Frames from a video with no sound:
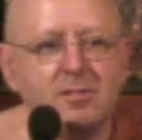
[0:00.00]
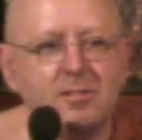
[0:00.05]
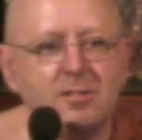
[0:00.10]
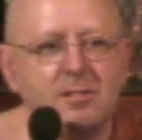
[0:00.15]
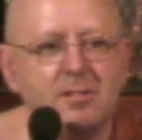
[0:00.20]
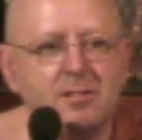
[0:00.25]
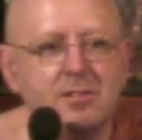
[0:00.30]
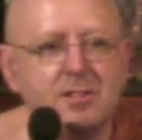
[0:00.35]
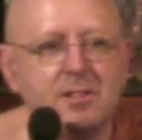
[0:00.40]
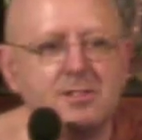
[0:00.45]

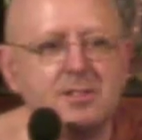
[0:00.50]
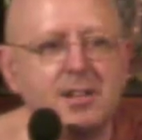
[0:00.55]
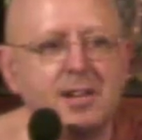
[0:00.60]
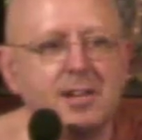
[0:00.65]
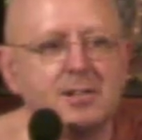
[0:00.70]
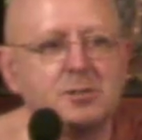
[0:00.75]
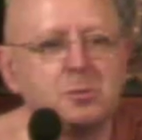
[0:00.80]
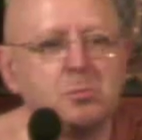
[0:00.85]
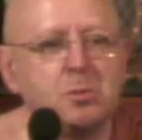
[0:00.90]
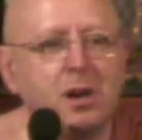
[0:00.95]
This
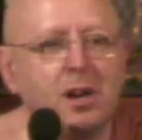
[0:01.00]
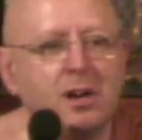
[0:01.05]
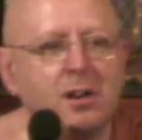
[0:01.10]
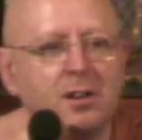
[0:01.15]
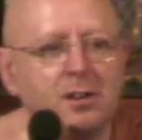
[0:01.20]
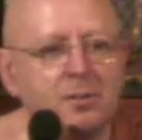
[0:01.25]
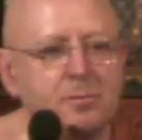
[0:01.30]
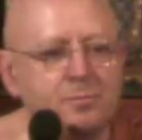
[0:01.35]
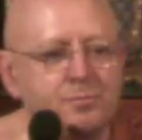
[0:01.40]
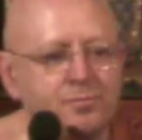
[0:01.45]
ex
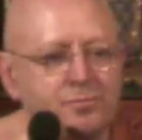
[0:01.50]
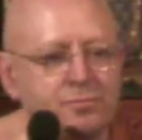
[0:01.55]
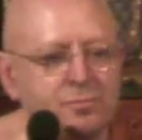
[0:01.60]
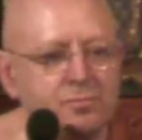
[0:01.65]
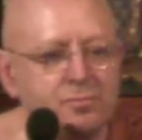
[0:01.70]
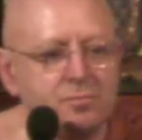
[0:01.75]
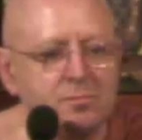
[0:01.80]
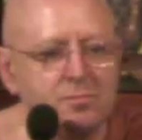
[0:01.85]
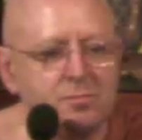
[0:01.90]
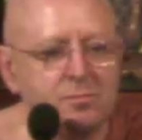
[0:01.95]
monk,
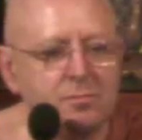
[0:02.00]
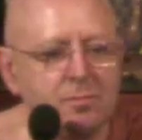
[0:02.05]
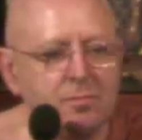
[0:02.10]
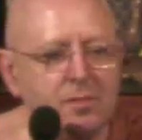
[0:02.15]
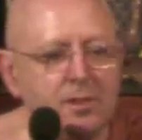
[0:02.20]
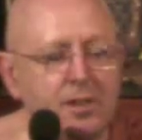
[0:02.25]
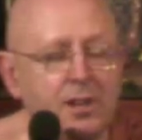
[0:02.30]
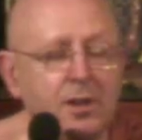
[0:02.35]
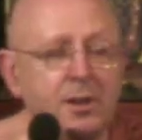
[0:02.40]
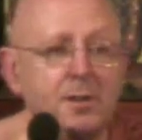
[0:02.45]

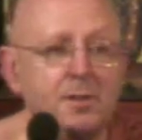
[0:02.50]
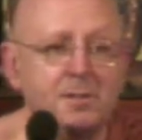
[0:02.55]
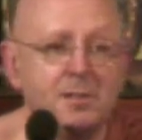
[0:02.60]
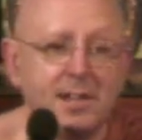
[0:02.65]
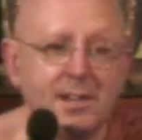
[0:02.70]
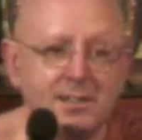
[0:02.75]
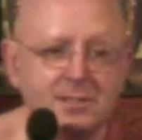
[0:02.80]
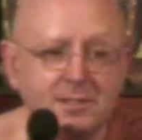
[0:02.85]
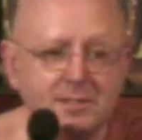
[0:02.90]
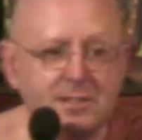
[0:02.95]
you know, he was
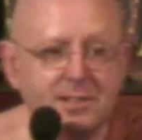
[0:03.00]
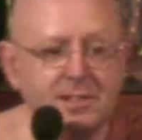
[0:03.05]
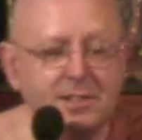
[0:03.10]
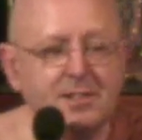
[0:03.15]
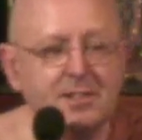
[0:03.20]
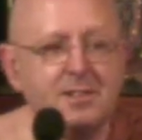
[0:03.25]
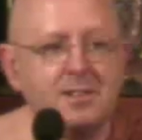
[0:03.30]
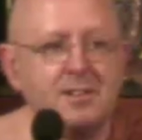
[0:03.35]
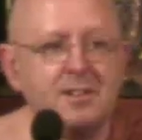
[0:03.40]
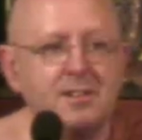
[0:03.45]
actually
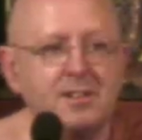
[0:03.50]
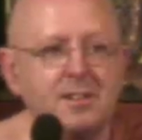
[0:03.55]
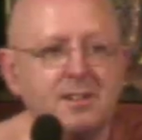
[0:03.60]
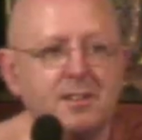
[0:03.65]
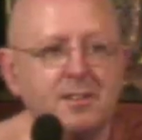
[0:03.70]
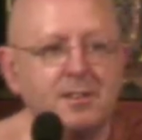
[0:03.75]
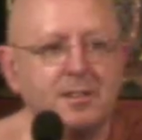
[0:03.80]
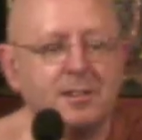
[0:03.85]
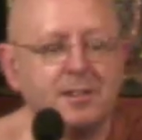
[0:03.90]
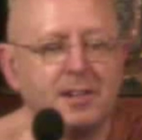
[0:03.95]

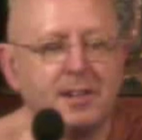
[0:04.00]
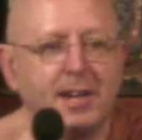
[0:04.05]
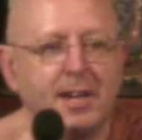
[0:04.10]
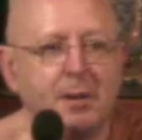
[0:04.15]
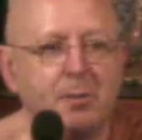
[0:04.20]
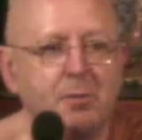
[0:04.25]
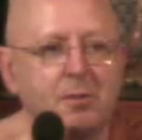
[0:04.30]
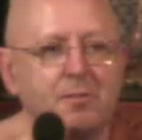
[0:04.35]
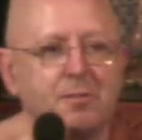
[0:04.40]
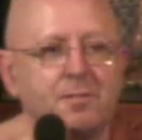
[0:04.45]

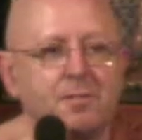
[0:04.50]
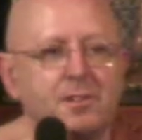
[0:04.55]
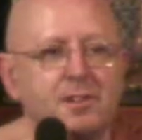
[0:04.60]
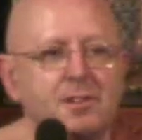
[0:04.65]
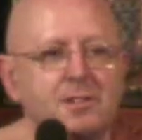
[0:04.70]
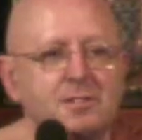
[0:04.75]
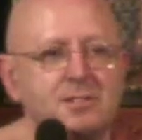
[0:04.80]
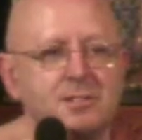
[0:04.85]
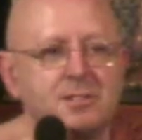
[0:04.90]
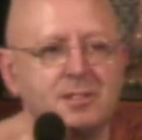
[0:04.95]
came the
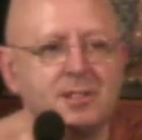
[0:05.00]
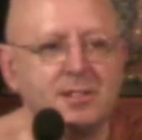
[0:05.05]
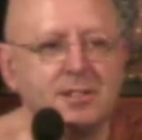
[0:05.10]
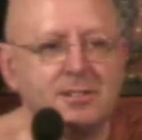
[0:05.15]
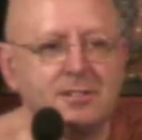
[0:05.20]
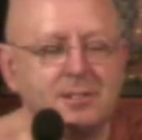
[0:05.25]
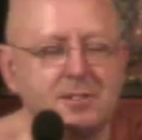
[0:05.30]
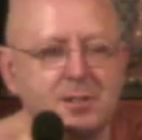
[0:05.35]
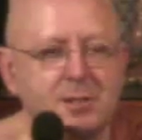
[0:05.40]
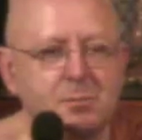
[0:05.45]
first
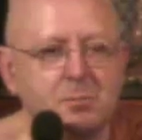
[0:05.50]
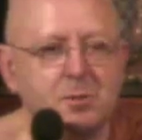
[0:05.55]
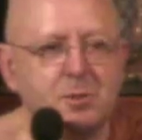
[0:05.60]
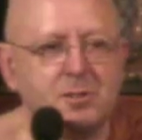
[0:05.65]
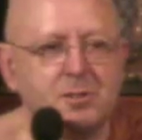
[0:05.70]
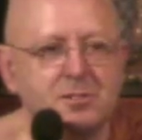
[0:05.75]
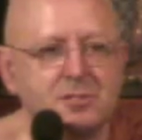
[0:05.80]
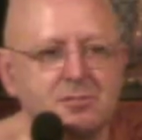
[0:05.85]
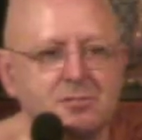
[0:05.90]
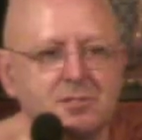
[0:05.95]
year at our
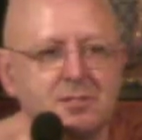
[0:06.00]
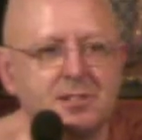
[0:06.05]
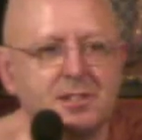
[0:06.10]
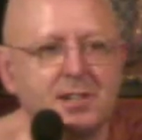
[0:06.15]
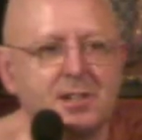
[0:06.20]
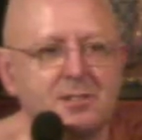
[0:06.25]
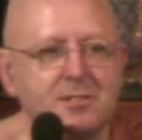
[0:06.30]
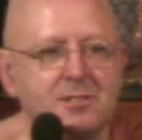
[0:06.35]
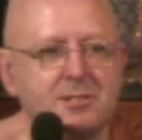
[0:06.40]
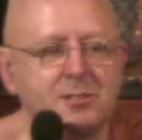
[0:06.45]
monastery
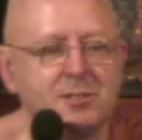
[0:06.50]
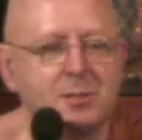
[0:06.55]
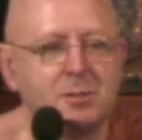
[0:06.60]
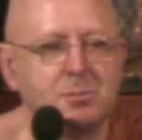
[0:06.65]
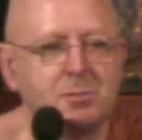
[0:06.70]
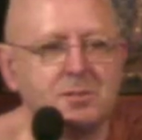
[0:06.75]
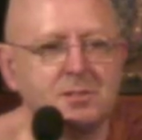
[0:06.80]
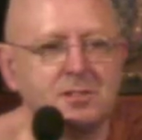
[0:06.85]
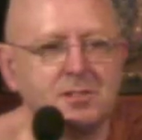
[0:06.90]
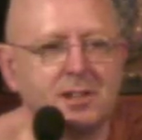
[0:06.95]
down at
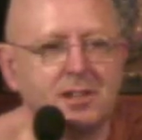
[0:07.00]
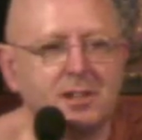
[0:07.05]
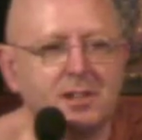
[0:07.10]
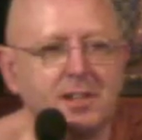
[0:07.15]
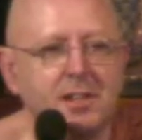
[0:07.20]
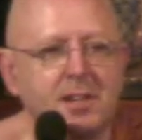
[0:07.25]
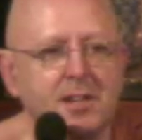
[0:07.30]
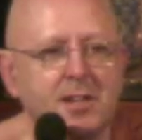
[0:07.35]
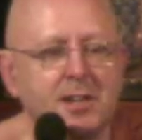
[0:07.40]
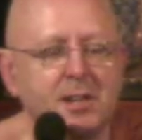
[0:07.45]
Serpentine.
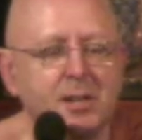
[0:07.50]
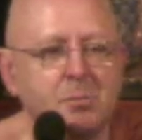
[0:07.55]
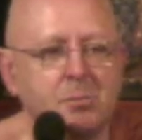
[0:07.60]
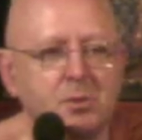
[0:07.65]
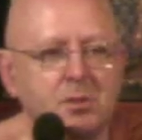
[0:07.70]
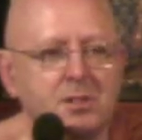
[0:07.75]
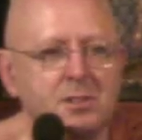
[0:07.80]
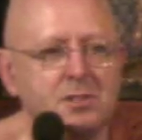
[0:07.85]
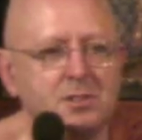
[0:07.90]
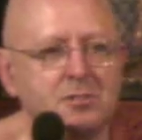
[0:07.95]
He came, but
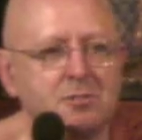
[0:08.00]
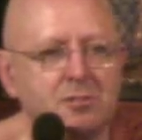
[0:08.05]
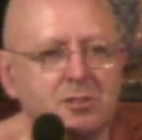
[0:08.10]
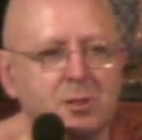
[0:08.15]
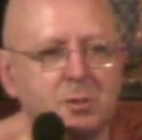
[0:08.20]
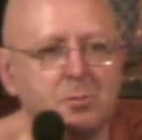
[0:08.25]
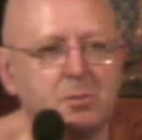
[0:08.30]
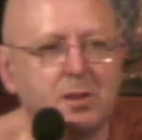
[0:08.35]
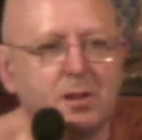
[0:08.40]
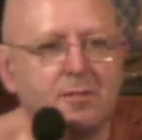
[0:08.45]
he
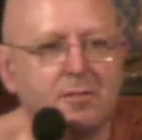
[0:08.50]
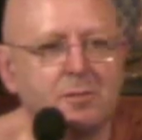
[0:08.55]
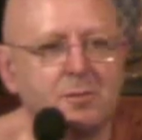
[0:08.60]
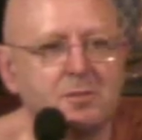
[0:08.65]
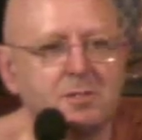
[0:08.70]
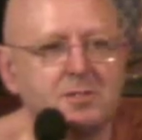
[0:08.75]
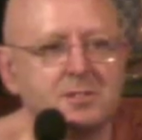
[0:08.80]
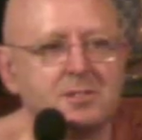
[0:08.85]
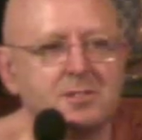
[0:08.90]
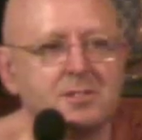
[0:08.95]
disrobed
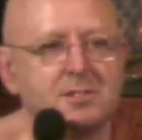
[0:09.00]
afterwards.